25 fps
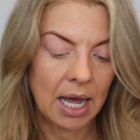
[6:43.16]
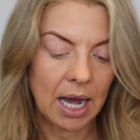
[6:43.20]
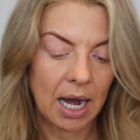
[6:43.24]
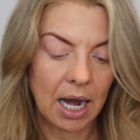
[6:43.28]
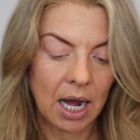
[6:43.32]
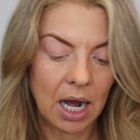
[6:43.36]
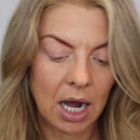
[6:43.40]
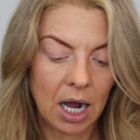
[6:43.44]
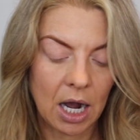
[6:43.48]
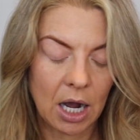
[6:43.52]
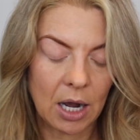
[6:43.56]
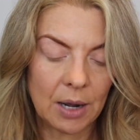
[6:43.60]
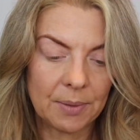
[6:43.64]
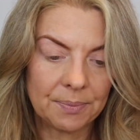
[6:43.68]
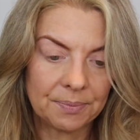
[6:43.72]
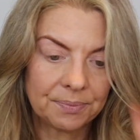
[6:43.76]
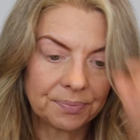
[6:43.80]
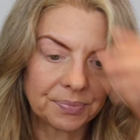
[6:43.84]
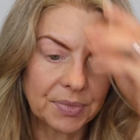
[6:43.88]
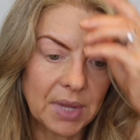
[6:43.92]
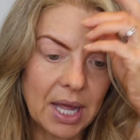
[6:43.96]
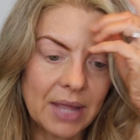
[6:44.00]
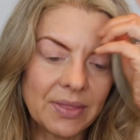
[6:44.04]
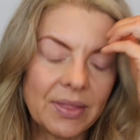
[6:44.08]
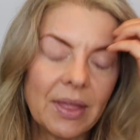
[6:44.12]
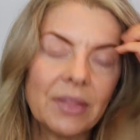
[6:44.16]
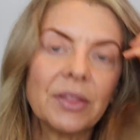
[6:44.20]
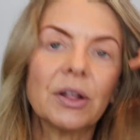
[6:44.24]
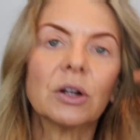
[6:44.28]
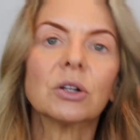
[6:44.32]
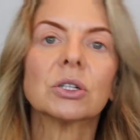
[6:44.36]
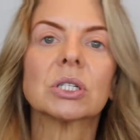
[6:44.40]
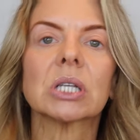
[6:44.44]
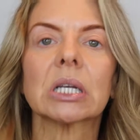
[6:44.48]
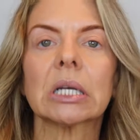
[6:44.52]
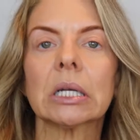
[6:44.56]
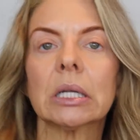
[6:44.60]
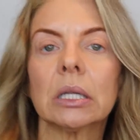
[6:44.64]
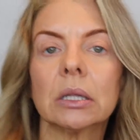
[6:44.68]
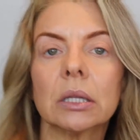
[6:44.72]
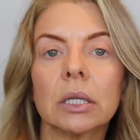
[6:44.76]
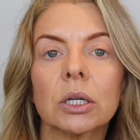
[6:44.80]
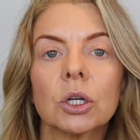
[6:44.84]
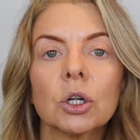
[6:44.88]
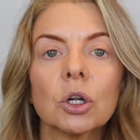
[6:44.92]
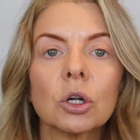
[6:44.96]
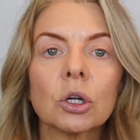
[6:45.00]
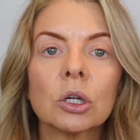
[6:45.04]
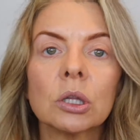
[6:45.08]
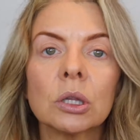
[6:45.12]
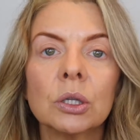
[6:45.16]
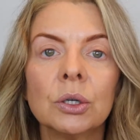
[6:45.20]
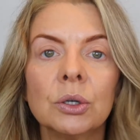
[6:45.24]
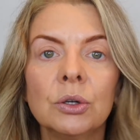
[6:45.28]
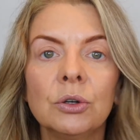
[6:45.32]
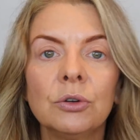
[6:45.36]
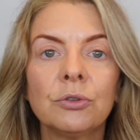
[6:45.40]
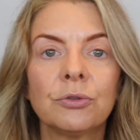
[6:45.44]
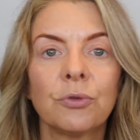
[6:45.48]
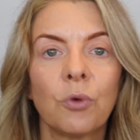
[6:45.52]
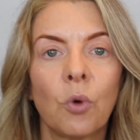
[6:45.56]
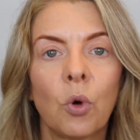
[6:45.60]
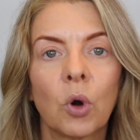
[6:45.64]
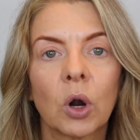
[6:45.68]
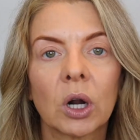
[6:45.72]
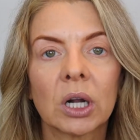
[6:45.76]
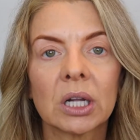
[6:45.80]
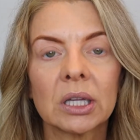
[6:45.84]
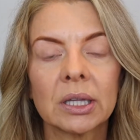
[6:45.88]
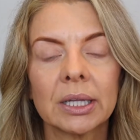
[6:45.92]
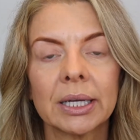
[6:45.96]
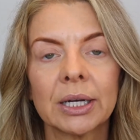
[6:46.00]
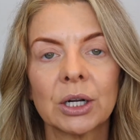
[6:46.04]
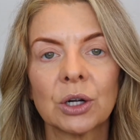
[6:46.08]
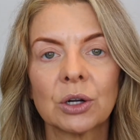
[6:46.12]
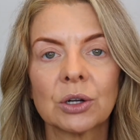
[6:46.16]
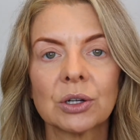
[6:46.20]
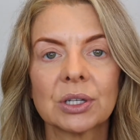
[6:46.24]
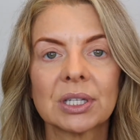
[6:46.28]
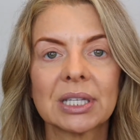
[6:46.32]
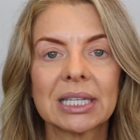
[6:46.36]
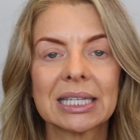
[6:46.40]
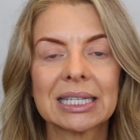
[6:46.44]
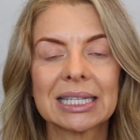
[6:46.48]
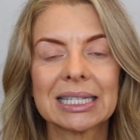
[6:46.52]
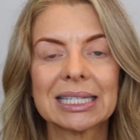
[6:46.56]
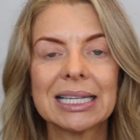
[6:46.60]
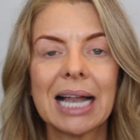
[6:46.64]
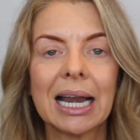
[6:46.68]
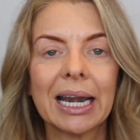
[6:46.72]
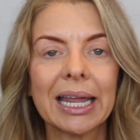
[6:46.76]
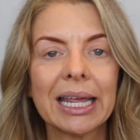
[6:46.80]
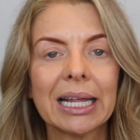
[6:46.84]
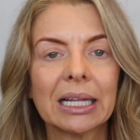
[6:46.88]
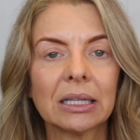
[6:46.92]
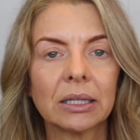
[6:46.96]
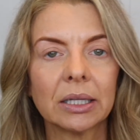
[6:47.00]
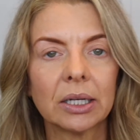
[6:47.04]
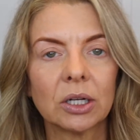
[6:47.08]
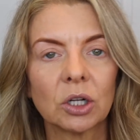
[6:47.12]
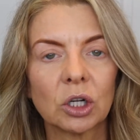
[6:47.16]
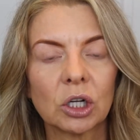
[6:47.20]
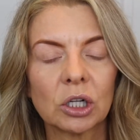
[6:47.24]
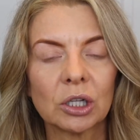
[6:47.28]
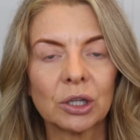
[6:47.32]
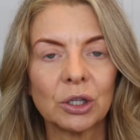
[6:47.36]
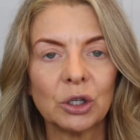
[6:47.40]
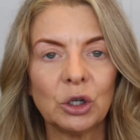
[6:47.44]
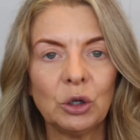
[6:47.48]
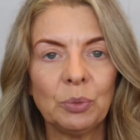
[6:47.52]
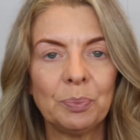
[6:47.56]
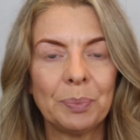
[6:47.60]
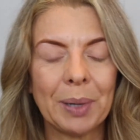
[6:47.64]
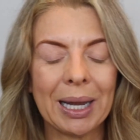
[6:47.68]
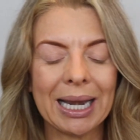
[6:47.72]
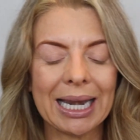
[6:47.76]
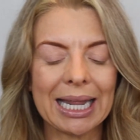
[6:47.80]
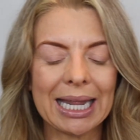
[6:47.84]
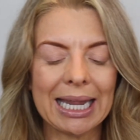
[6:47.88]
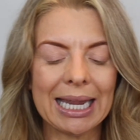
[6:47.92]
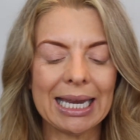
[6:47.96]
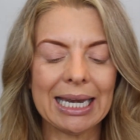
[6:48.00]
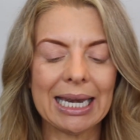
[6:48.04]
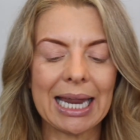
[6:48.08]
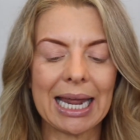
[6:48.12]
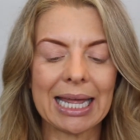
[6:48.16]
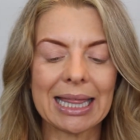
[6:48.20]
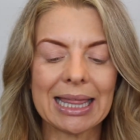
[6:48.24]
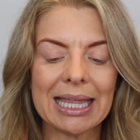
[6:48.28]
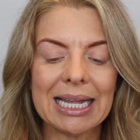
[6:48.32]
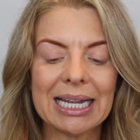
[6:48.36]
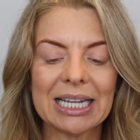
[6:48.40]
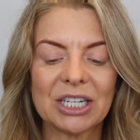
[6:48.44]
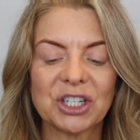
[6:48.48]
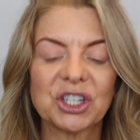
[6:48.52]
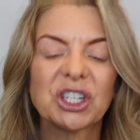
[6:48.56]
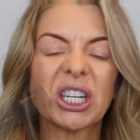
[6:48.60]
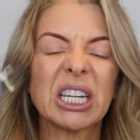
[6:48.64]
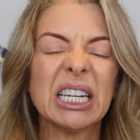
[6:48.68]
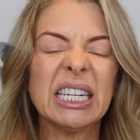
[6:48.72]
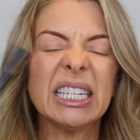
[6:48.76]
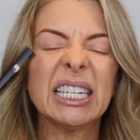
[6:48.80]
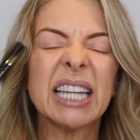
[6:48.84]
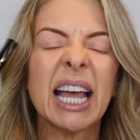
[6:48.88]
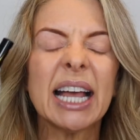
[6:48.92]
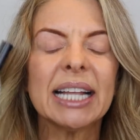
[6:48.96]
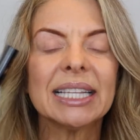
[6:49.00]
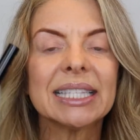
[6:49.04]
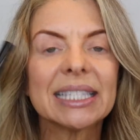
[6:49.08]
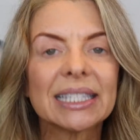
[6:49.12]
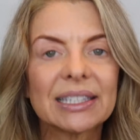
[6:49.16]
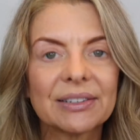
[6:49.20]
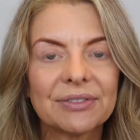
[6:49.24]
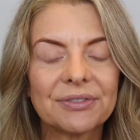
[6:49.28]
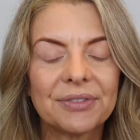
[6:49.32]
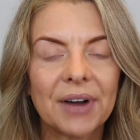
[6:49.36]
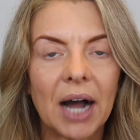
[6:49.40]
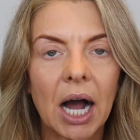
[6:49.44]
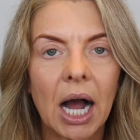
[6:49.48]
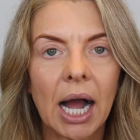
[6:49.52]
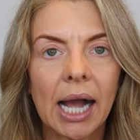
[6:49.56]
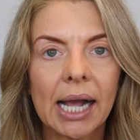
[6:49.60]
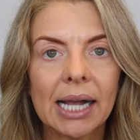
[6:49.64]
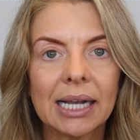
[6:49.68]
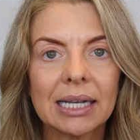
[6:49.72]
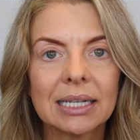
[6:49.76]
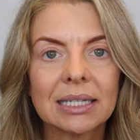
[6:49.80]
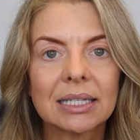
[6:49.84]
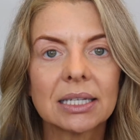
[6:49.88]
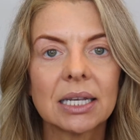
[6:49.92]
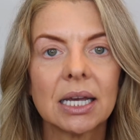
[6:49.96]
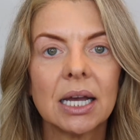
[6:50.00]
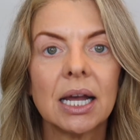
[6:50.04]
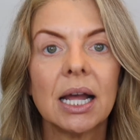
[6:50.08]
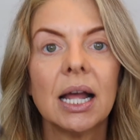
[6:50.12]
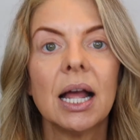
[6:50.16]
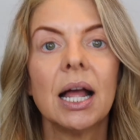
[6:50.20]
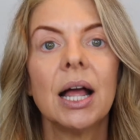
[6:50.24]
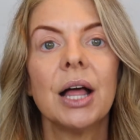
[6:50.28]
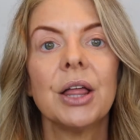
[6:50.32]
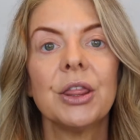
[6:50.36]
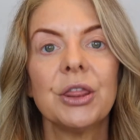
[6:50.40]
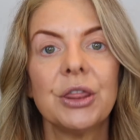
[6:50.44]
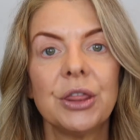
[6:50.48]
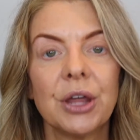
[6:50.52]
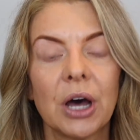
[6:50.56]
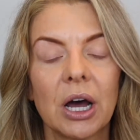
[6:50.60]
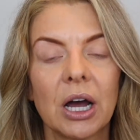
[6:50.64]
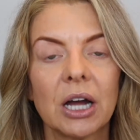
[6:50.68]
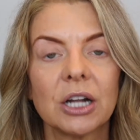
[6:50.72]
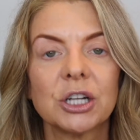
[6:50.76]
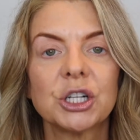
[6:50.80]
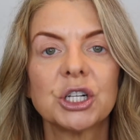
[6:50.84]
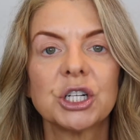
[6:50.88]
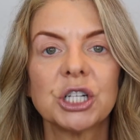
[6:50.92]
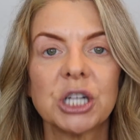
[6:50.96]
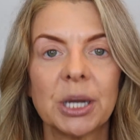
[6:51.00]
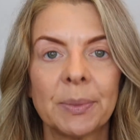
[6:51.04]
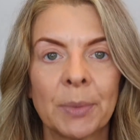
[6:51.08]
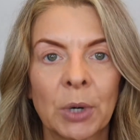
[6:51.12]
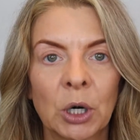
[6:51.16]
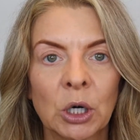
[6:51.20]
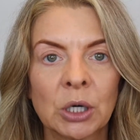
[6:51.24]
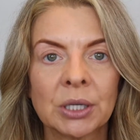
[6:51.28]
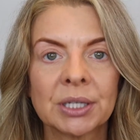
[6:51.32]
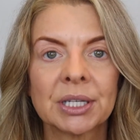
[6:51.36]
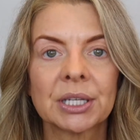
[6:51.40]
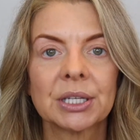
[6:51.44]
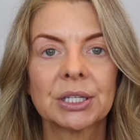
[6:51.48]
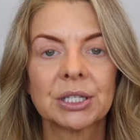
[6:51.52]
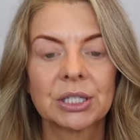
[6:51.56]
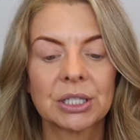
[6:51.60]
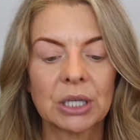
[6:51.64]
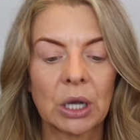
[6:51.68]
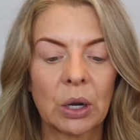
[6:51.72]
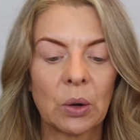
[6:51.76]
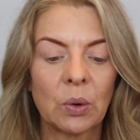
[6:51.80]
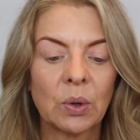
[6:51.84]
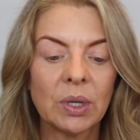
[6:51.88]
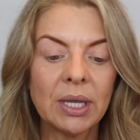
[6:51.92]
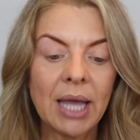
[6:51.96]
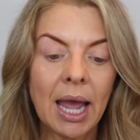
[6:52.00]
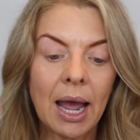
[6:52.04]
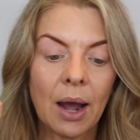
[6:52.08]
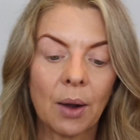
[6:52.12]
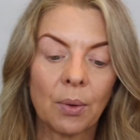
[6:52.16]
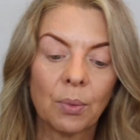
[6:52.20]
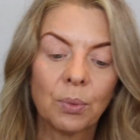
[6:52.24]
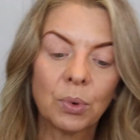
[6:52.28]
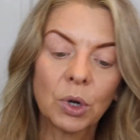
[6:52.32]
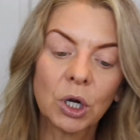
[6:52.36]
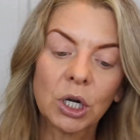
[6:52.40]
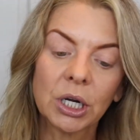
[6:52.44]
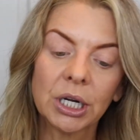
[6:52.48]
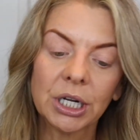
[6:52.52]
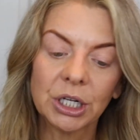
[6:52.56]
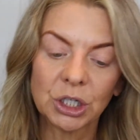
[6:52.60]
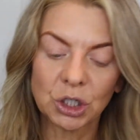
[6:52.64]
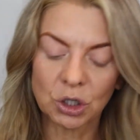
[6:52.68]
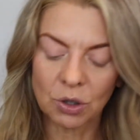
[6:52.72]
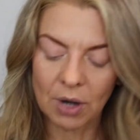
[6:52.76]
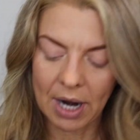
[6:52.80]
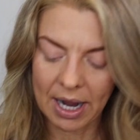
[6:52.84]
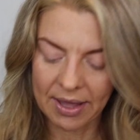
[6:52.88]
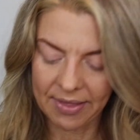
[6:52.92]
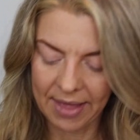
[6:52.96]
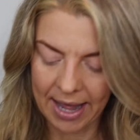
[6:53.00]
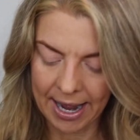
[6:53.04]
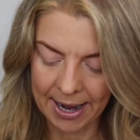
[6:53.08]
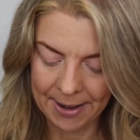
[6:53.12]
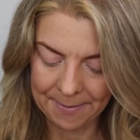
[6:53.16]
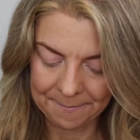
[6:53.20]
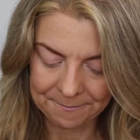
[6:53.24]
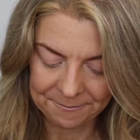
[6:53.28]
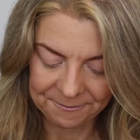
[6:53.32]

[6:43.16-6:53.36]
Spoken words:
And then there's glitter glue for glitters. This is not a glitter glue, but I think it just intensifies the shimmers. So yeah, we're gonna try that.